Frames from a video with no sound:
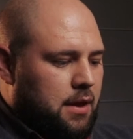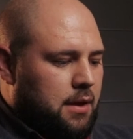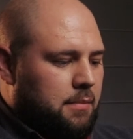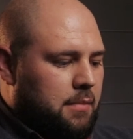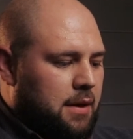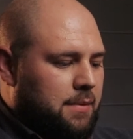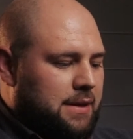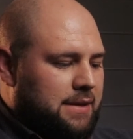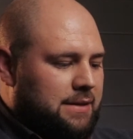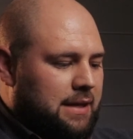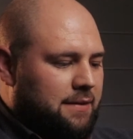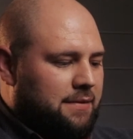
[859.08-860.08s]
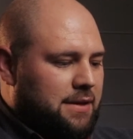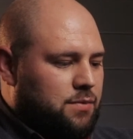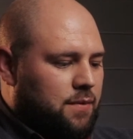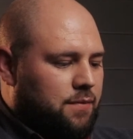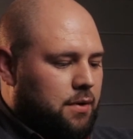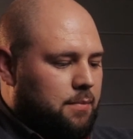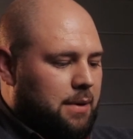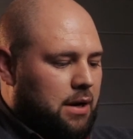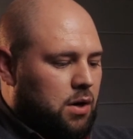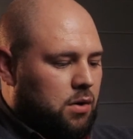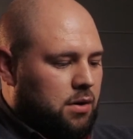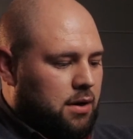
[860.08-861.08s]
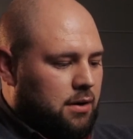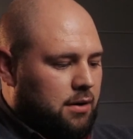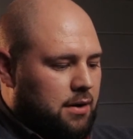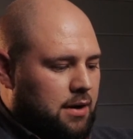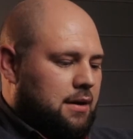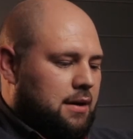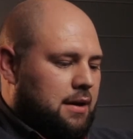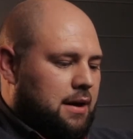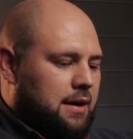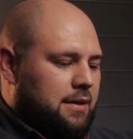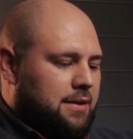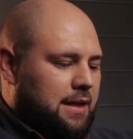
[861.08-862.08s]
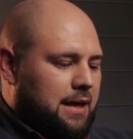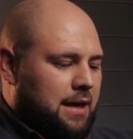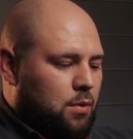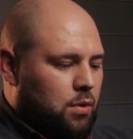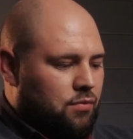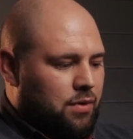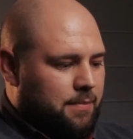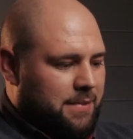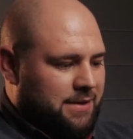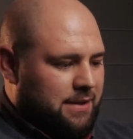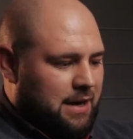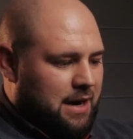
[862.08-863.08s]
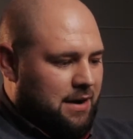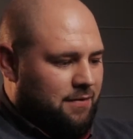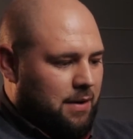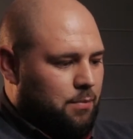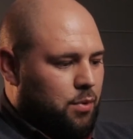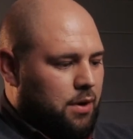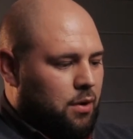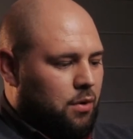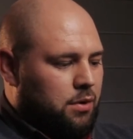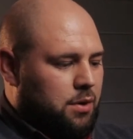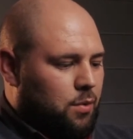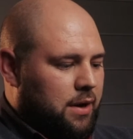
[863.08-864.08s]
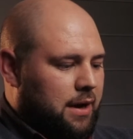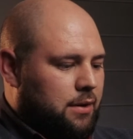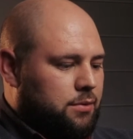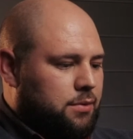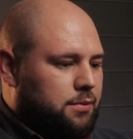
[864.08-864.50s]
Maybe just leave this one for a bit longer. I think it will rip the cigar if I pull it all the way out.